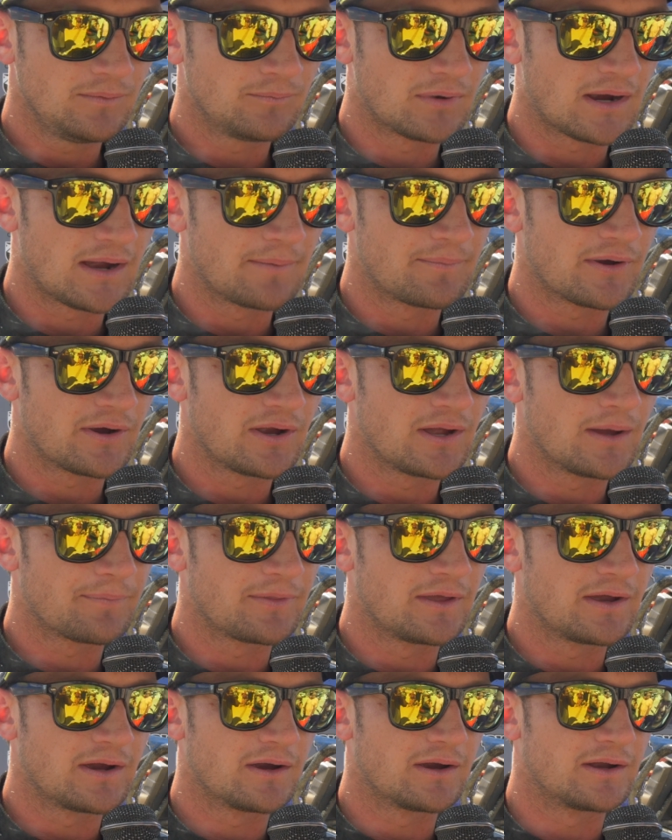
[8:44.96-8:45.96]
Bradbury up
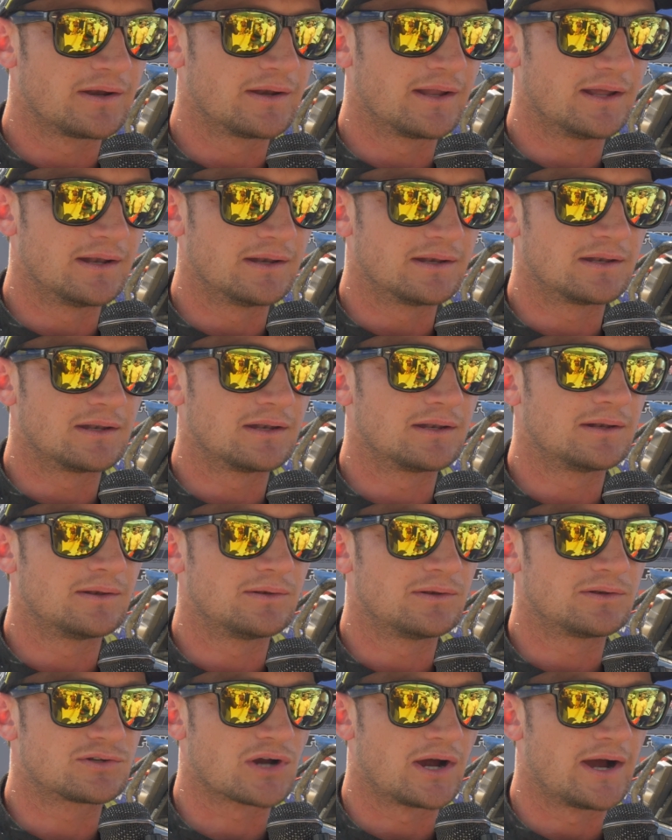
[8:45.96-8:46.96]
there and
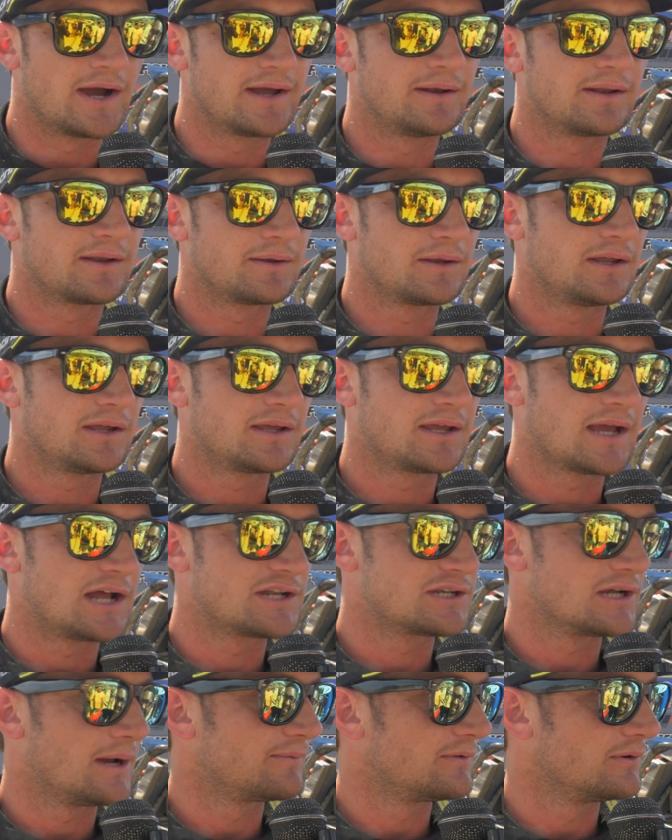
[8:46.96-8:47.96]
trying to
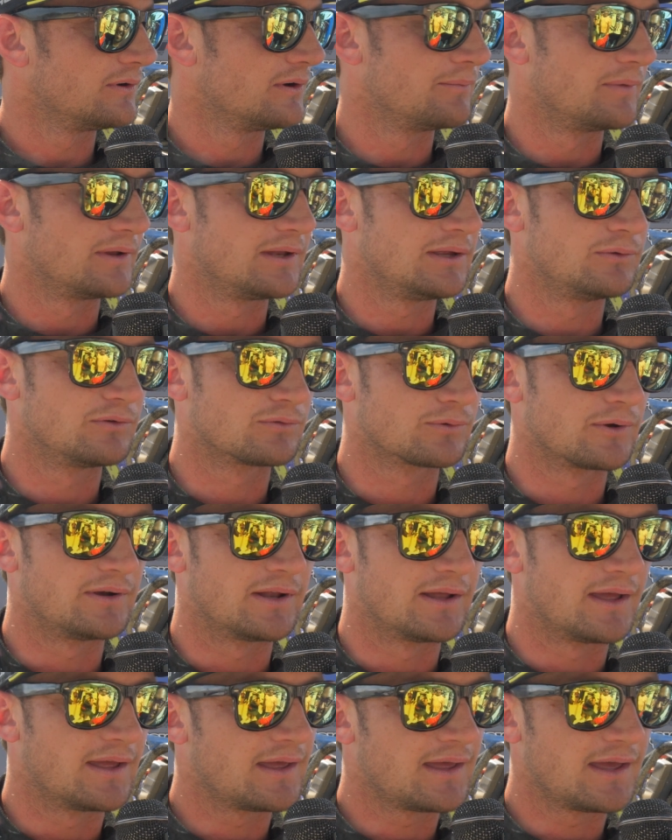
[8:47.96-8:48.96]
catch up to him, but he was
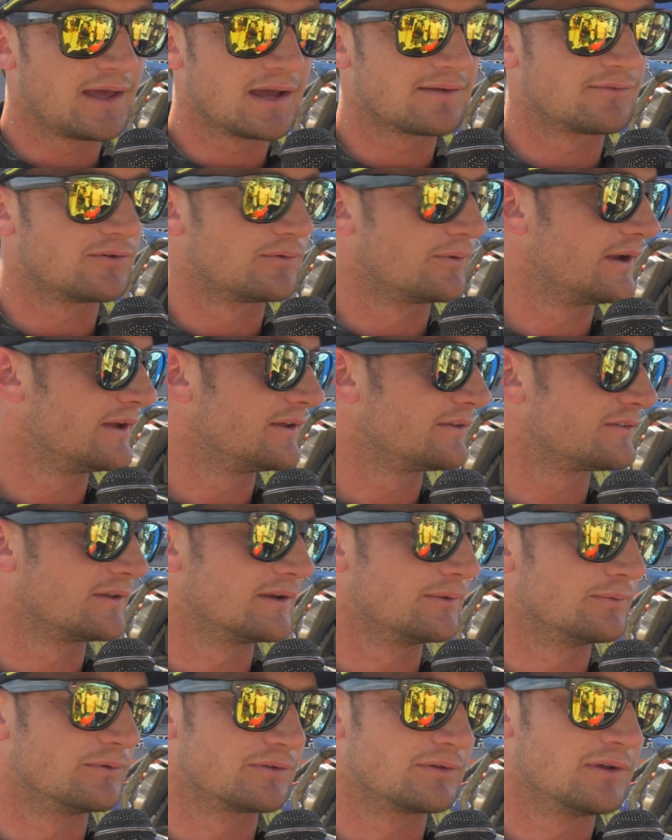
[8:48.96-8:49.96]
running a heck of a race,
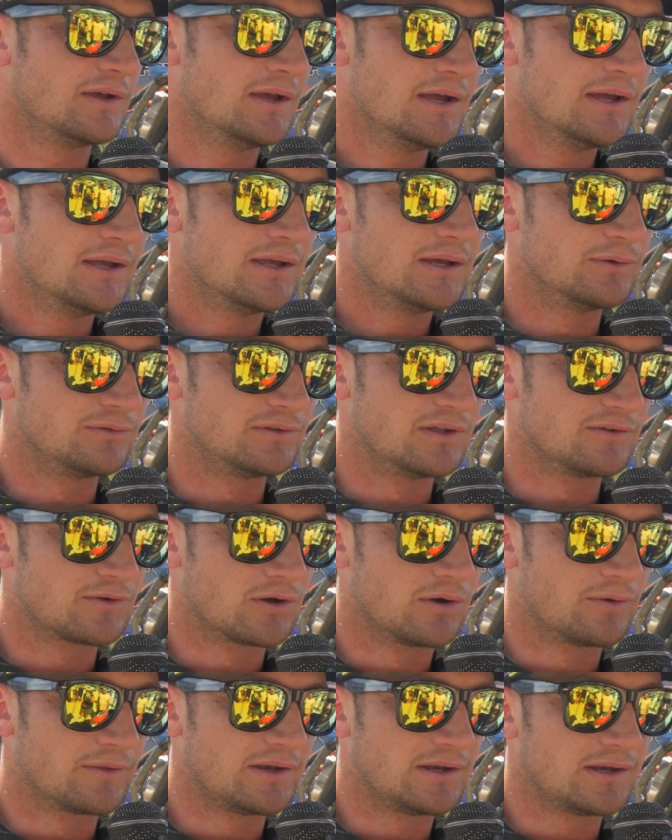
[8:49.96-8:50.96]
and it was
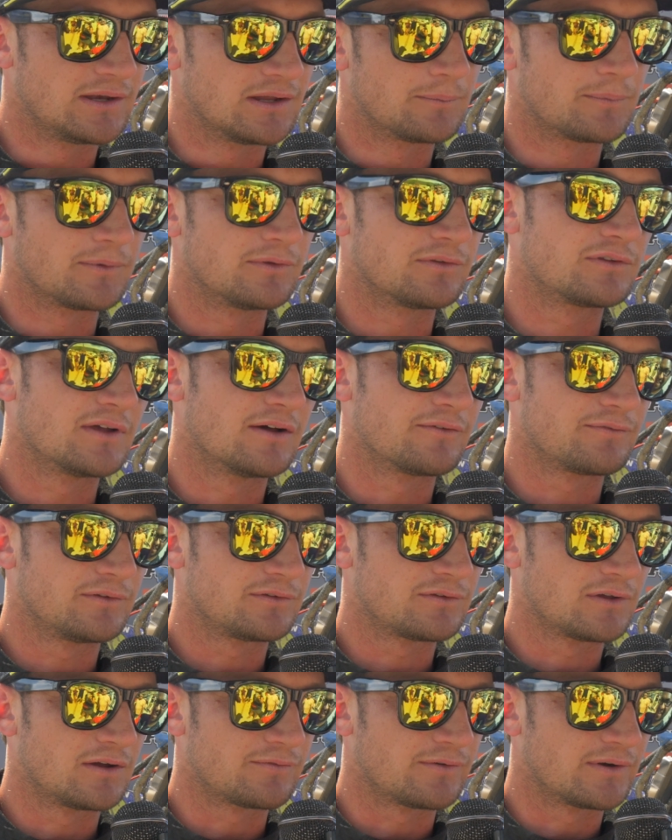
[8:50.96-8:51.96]
difficult, and ending up at
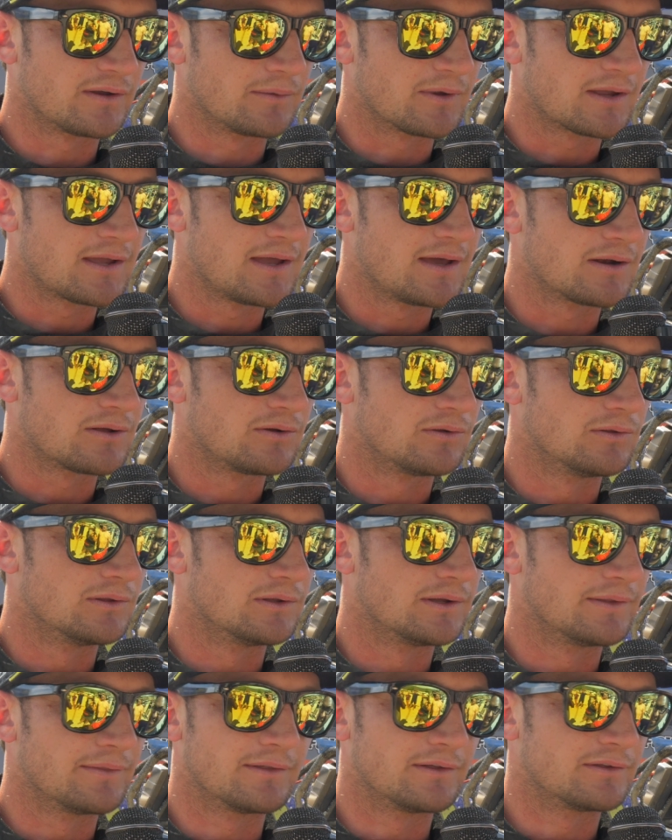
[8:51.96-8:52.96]
suffering a mechanical
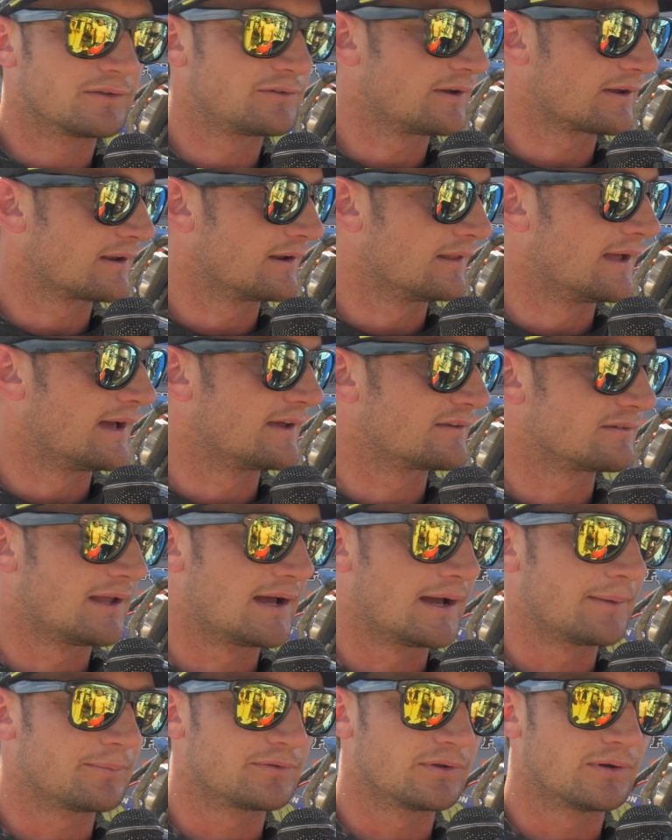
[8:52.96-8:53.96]
on the second to last
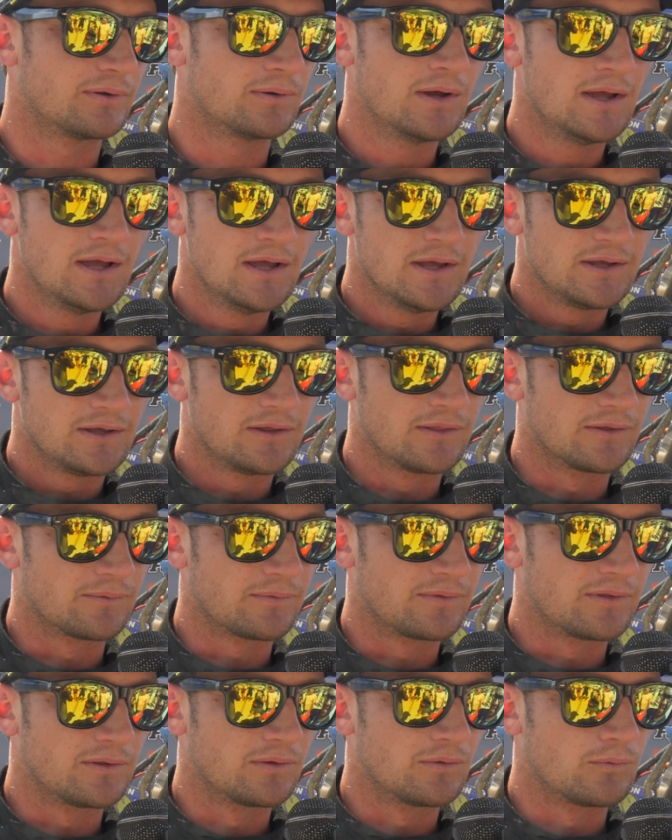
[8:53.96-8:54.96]
lap. So, you
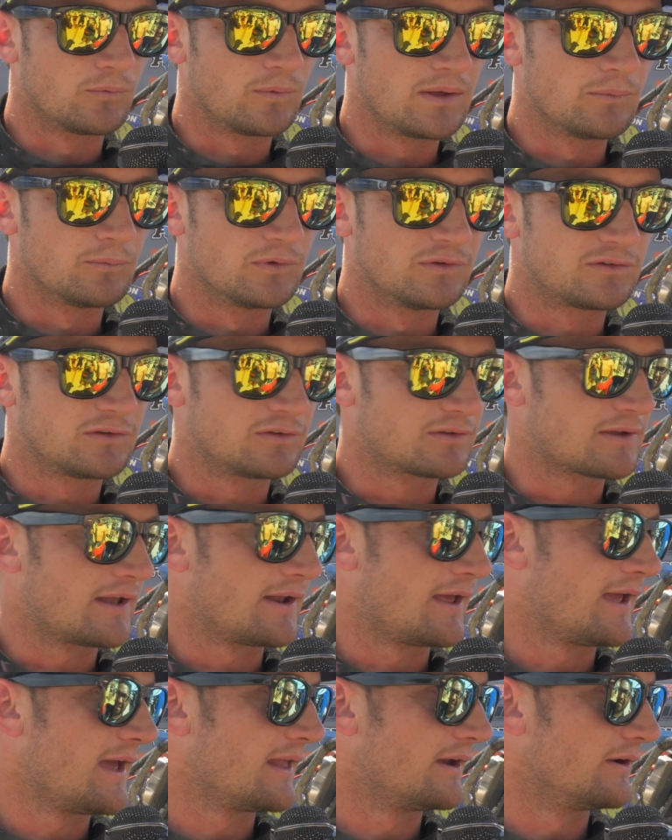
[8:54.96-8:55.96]
know, the win was just
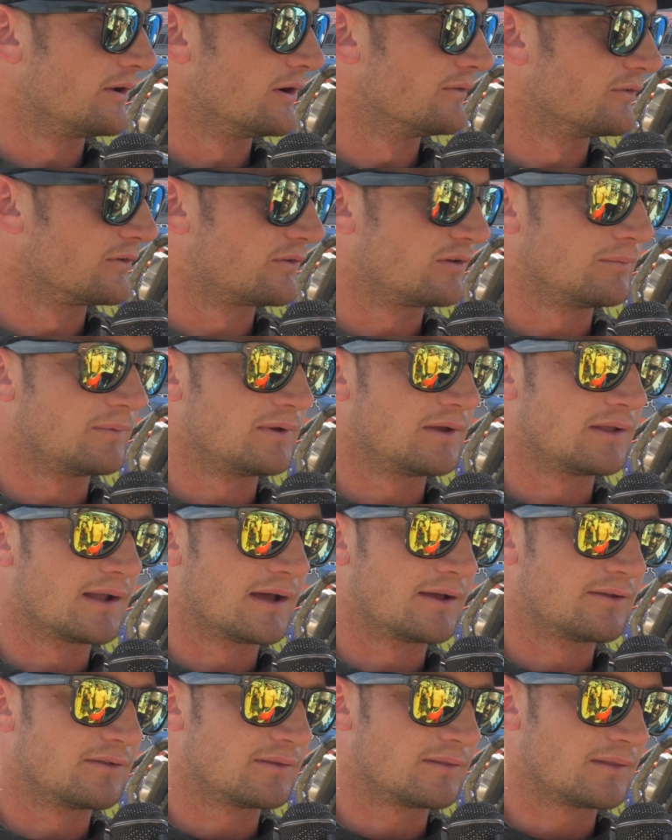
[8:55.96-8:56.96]
kind of handed over to me, and
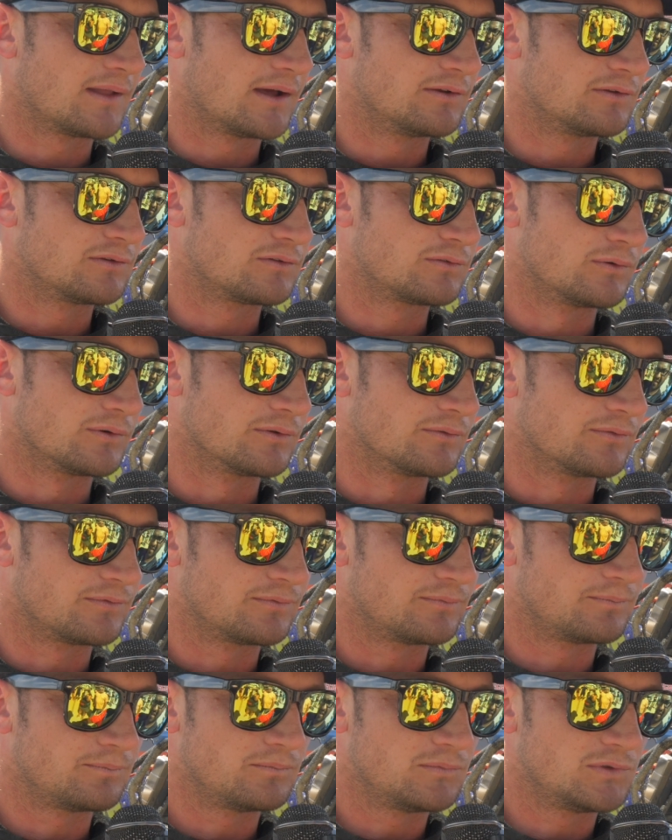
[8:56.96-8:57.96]
I just sort
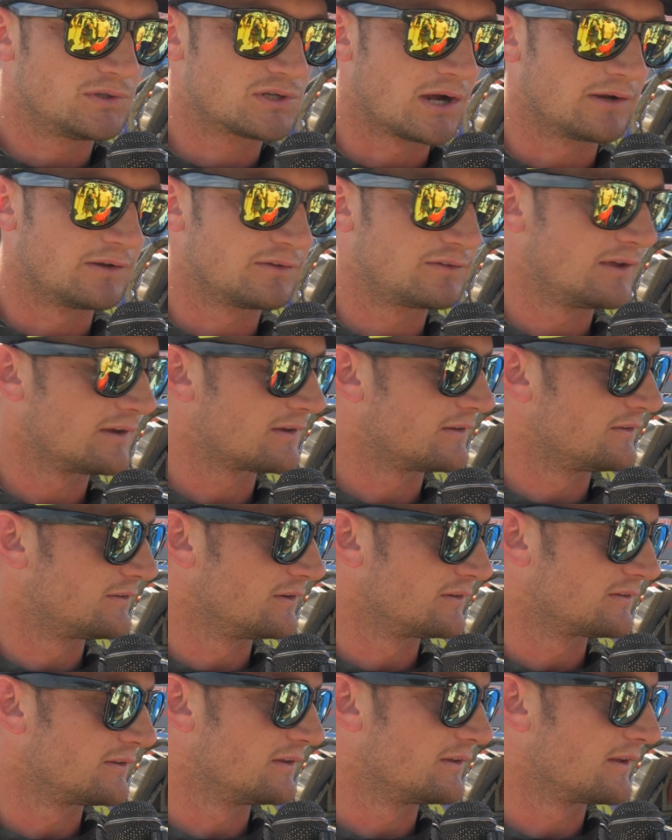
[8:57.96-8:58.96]
of tried to stay
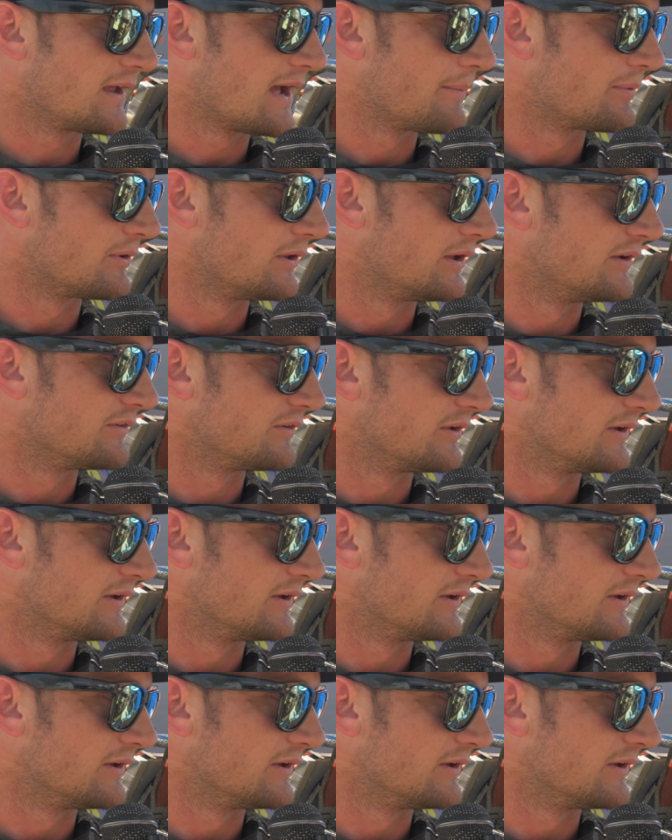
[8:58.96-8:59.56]
consistent and capitalize